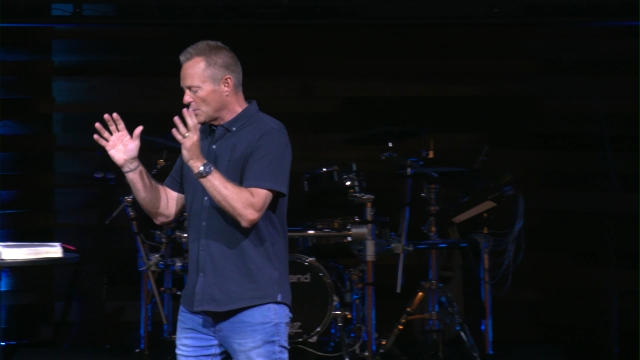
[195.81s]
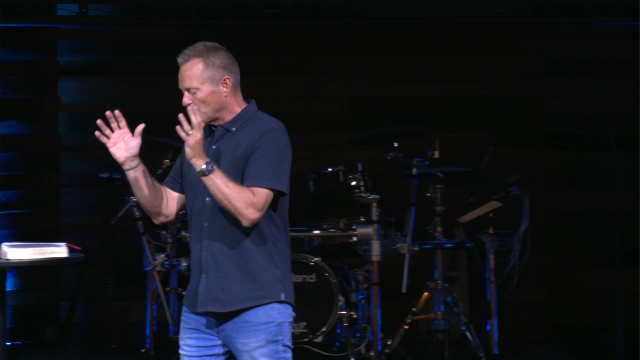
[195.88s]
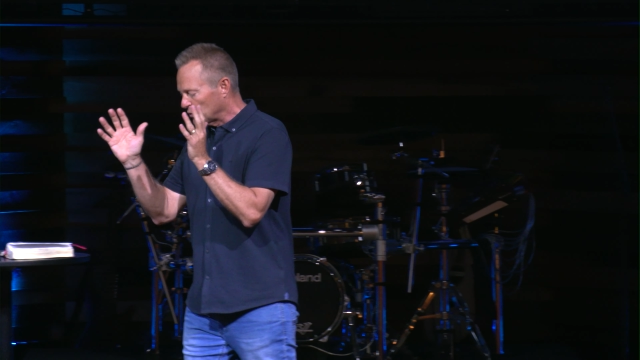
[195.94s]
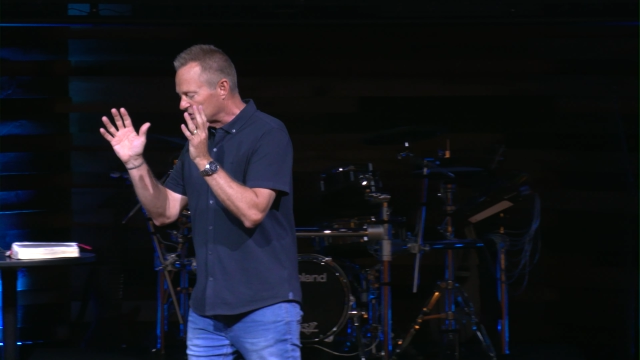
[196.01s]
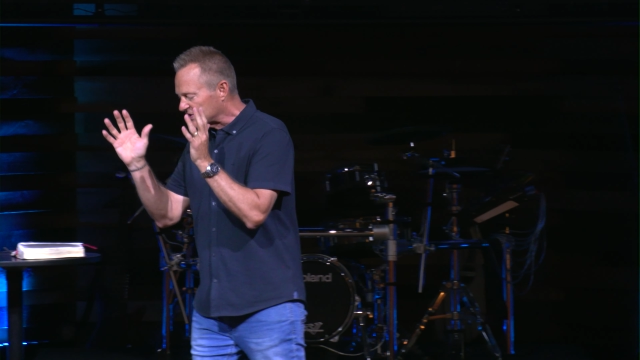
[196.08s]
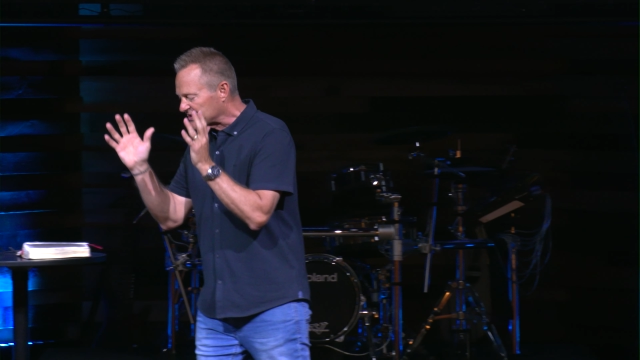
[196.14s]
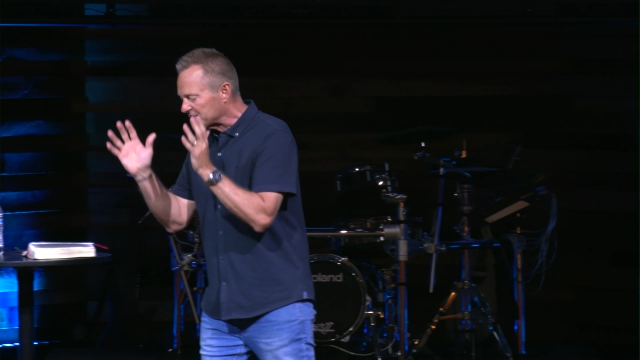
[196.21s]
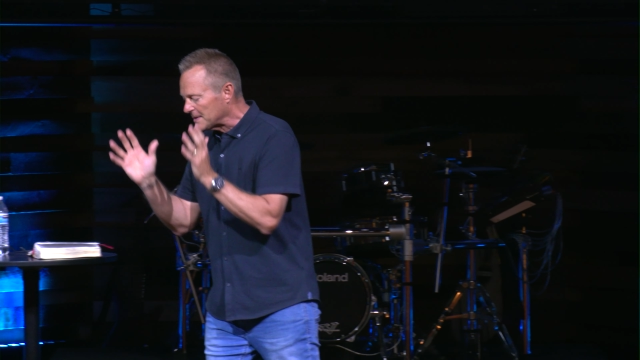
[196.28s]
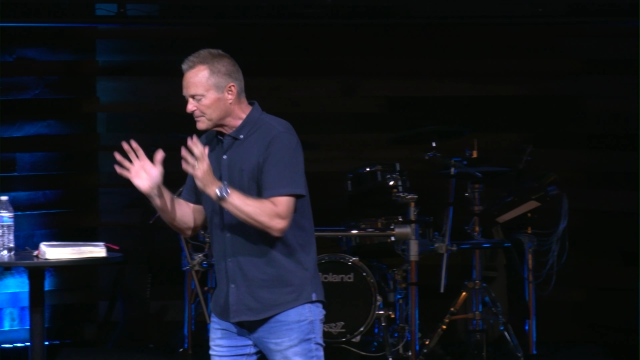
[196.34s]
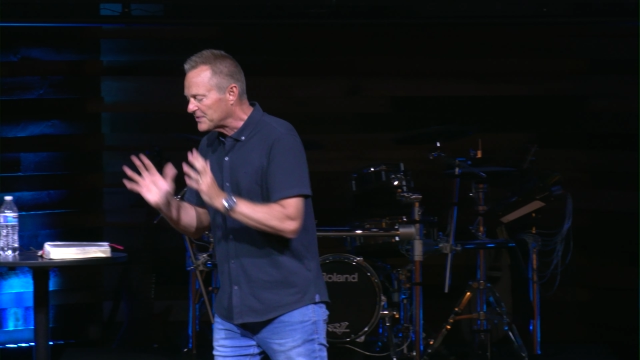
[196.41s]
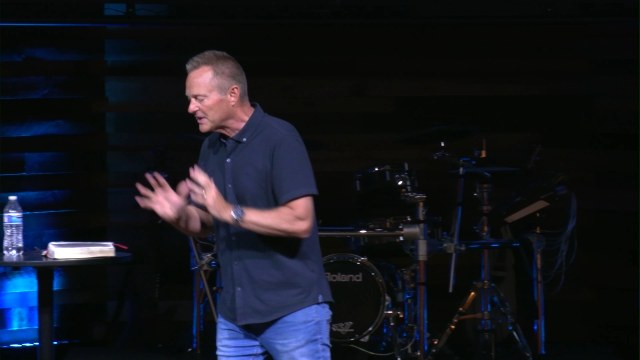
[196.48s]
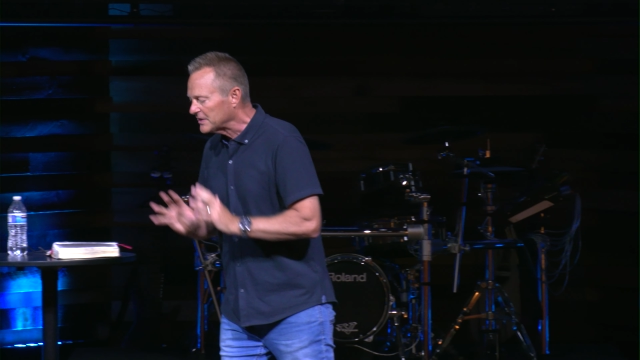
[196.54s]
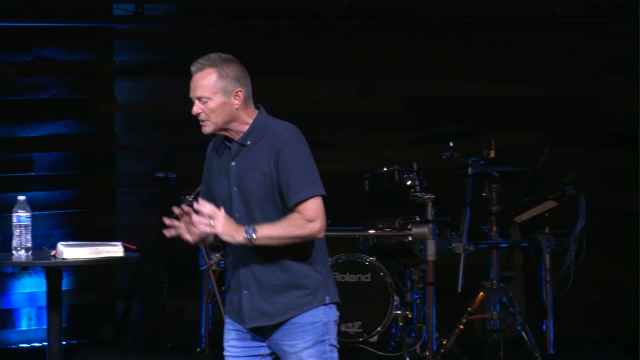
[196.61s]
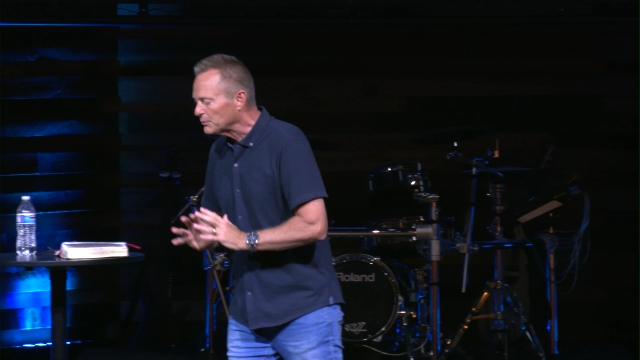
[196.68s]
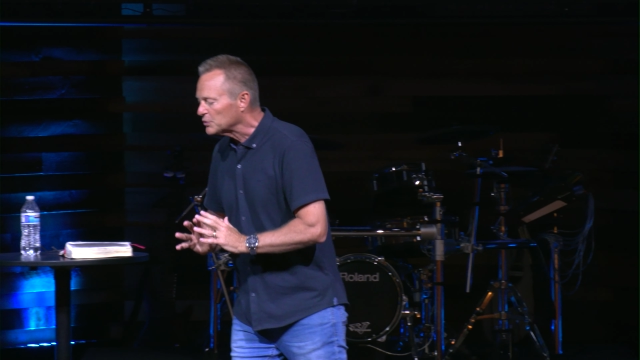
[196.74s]
was
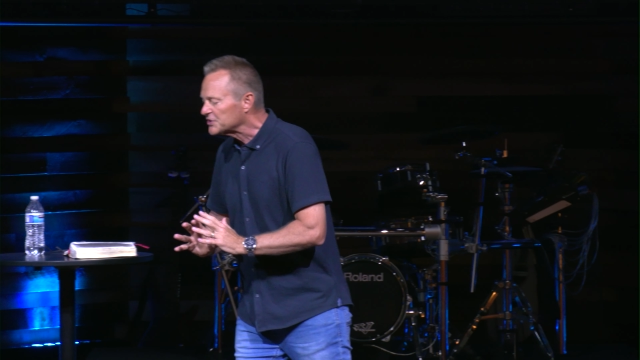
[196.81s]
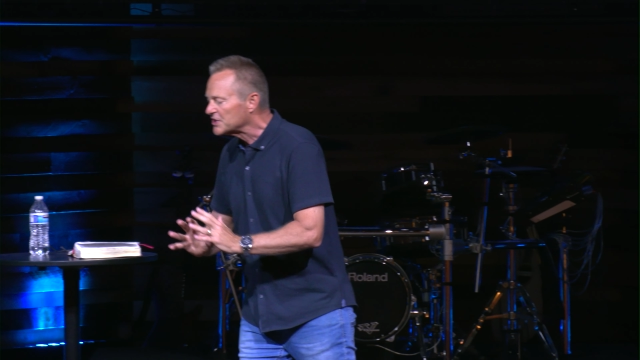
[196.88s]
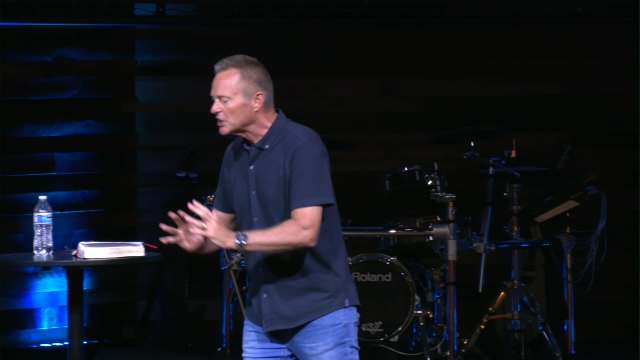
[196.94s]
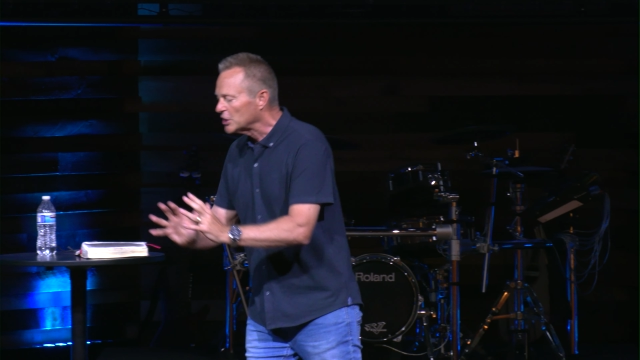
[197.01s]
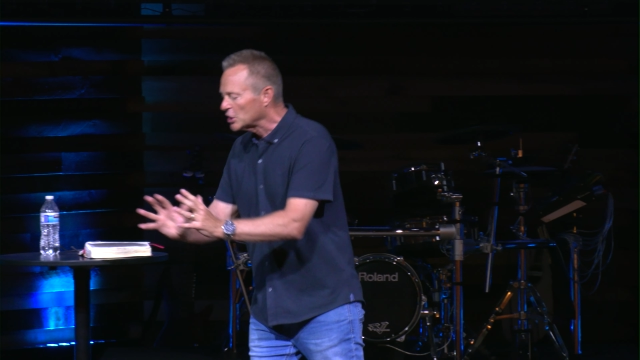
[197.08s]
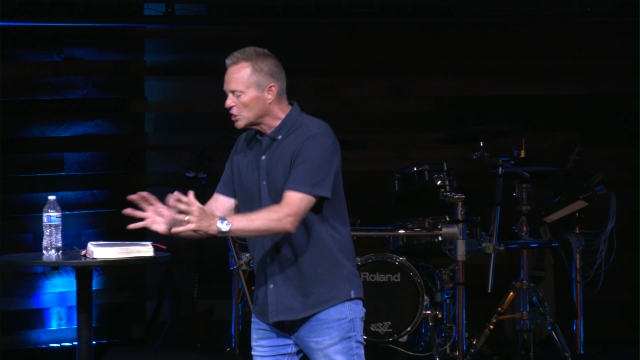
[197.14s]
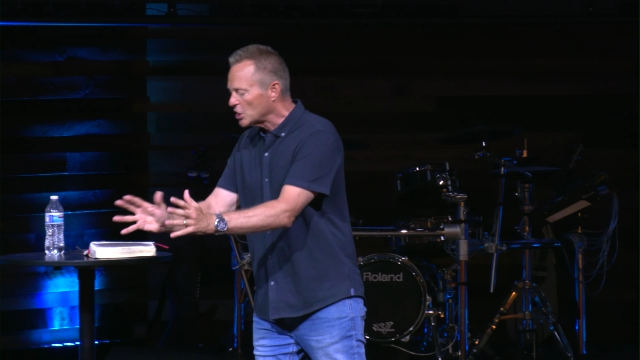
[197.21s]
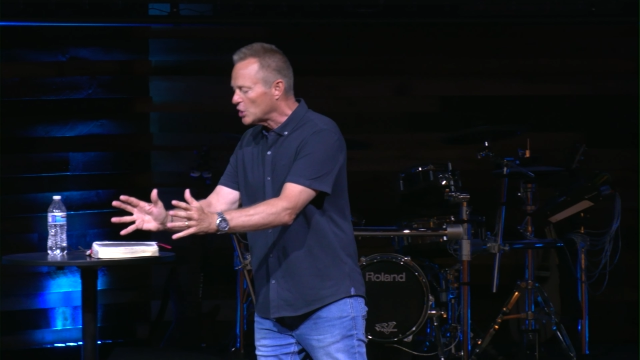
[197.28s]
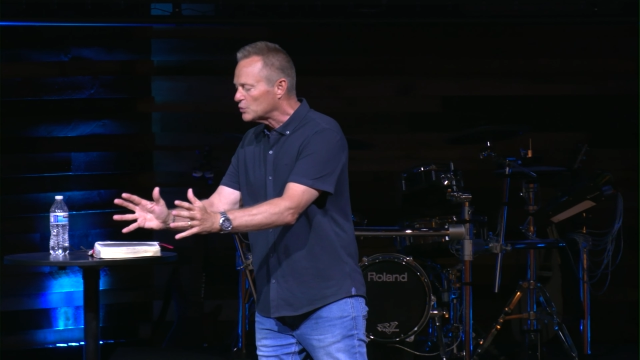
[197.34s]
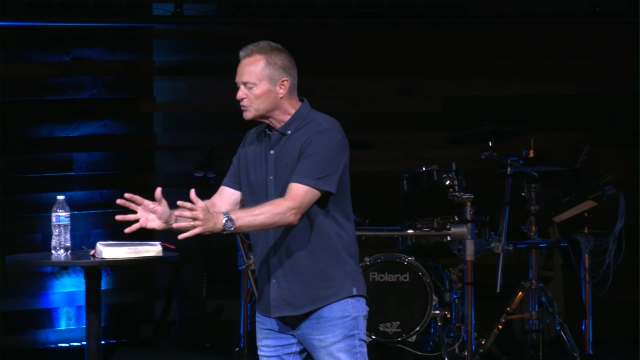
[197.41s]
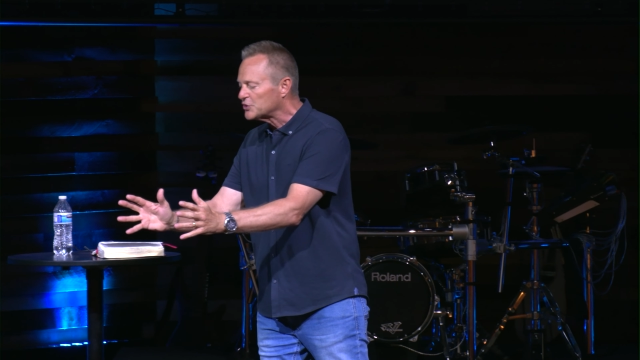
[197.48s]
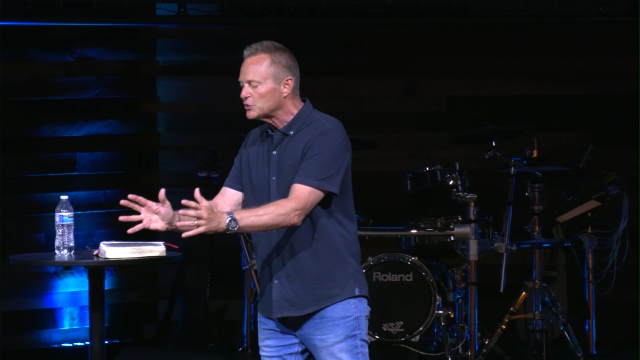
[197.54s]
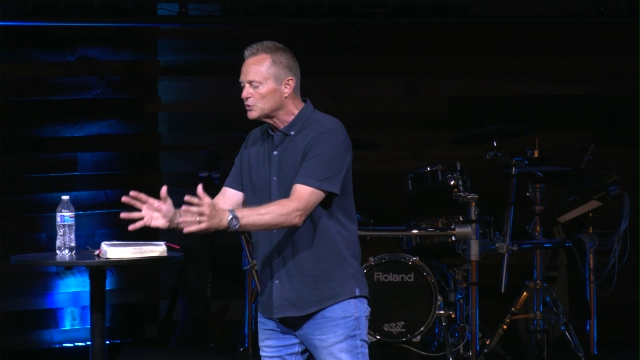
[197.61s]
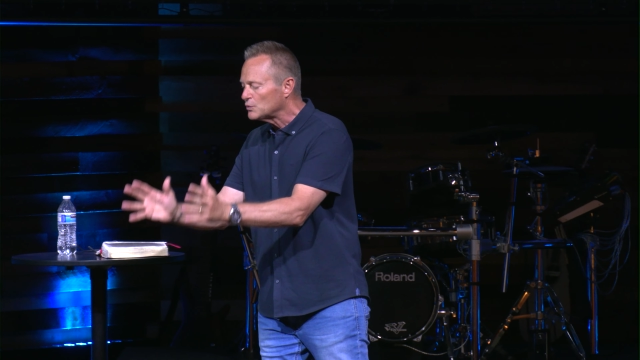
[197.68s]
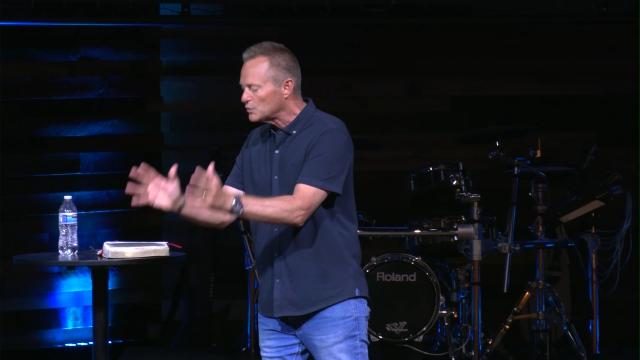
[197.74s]
something that was going to go
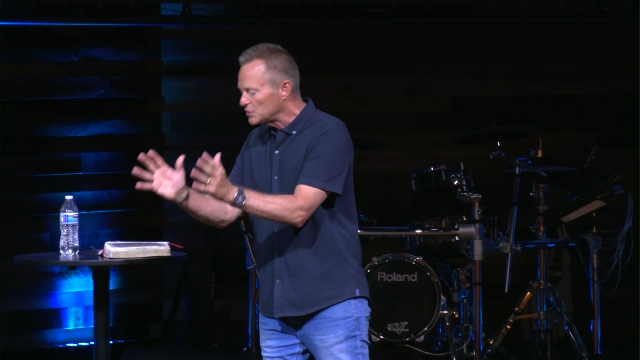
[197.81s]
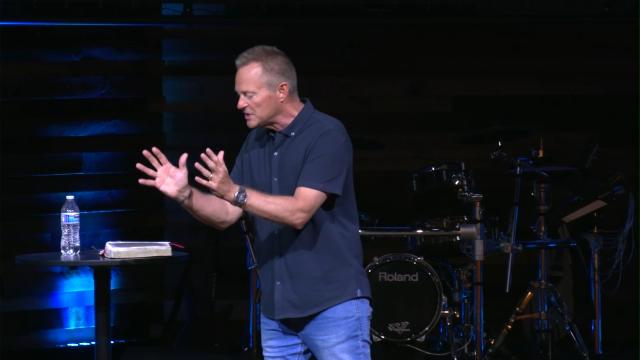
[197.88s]
to